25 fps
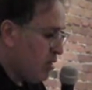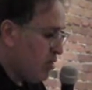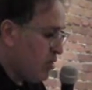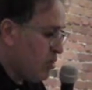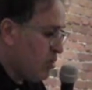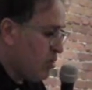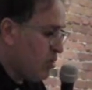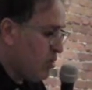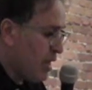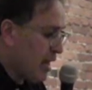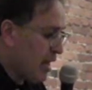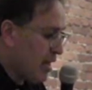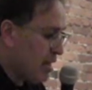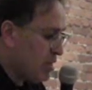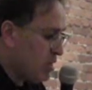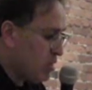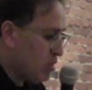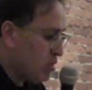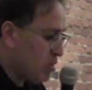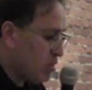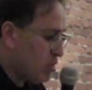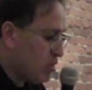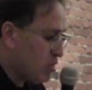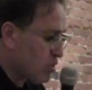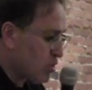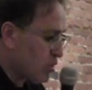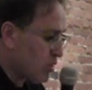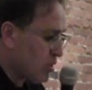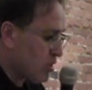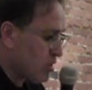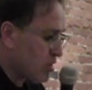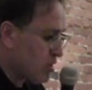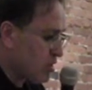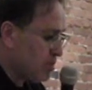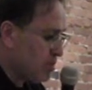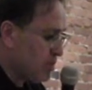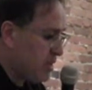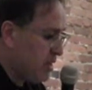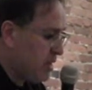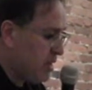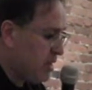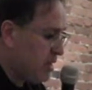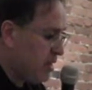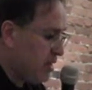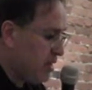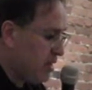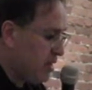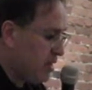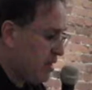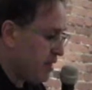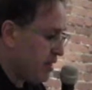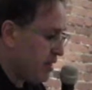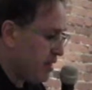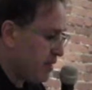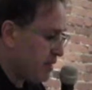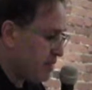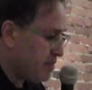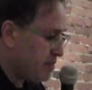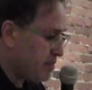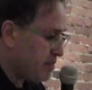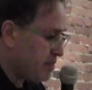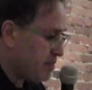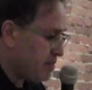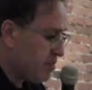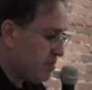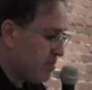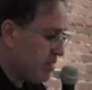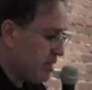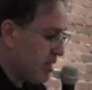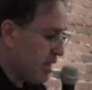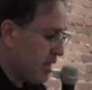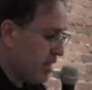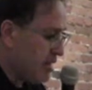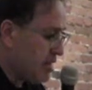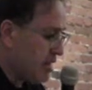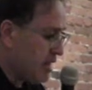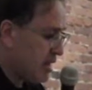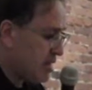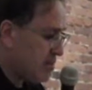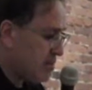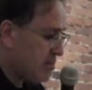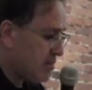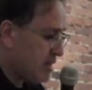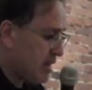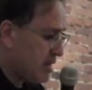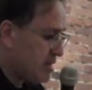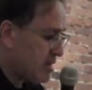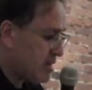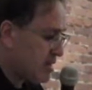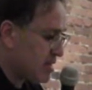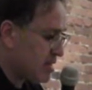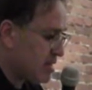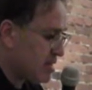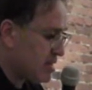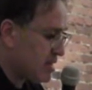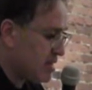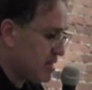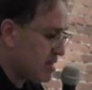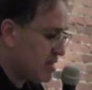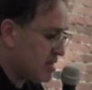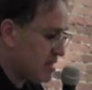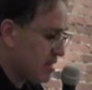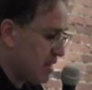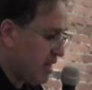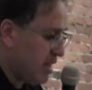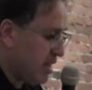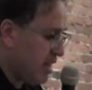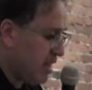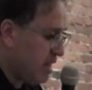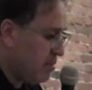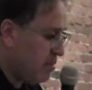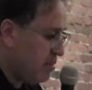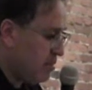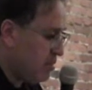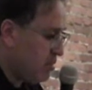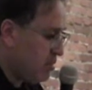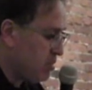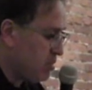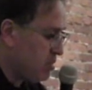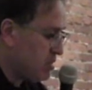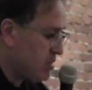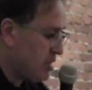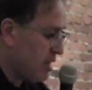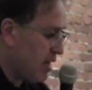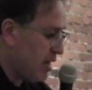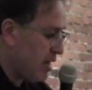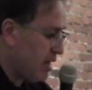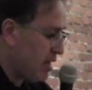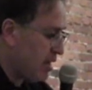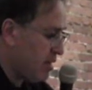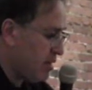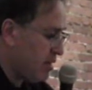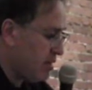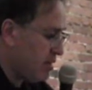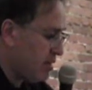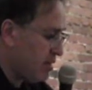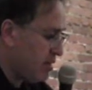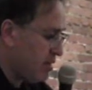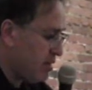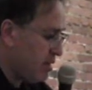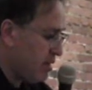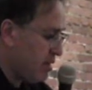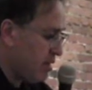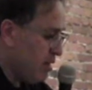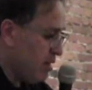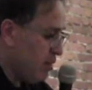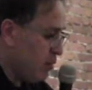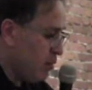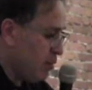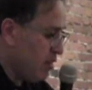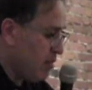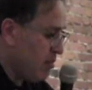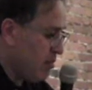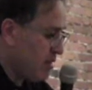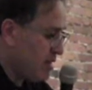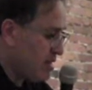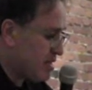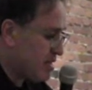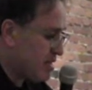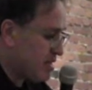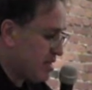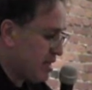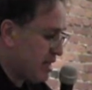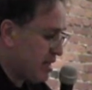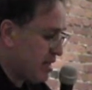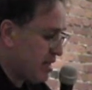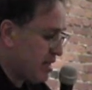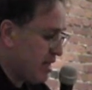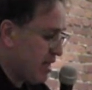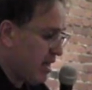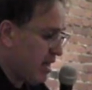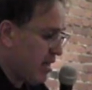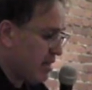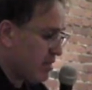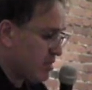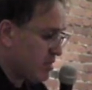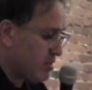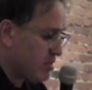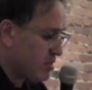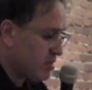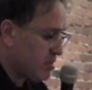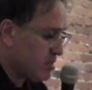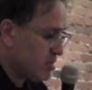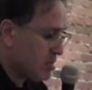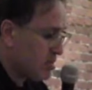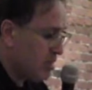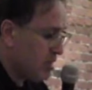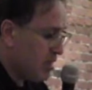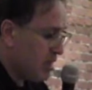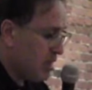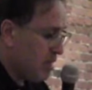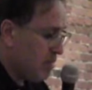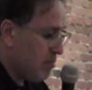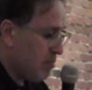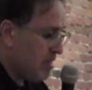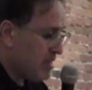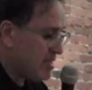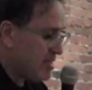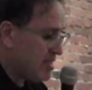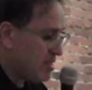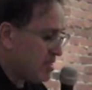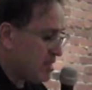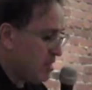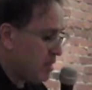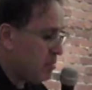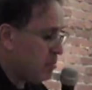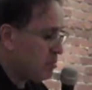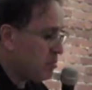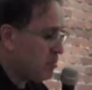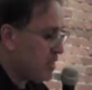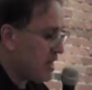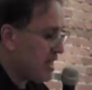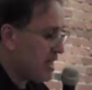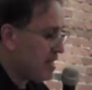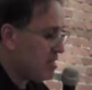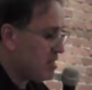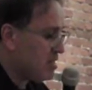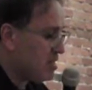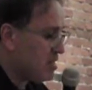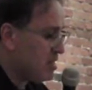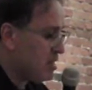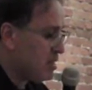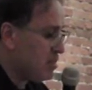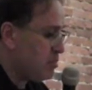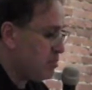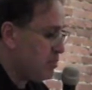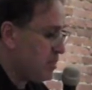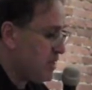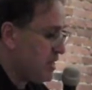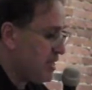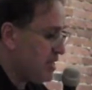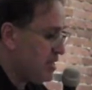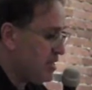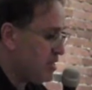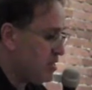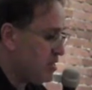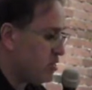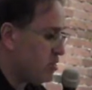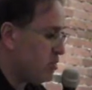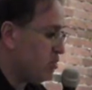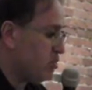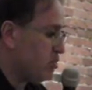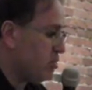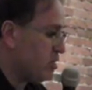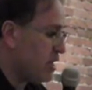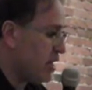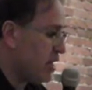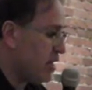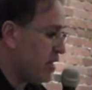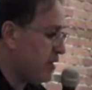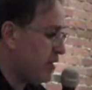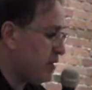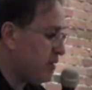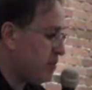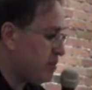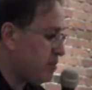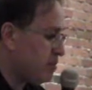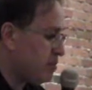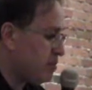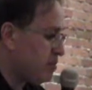You had no choice being here, and that makes us the same, you say. We must shake hands, must embrace in peace, you say.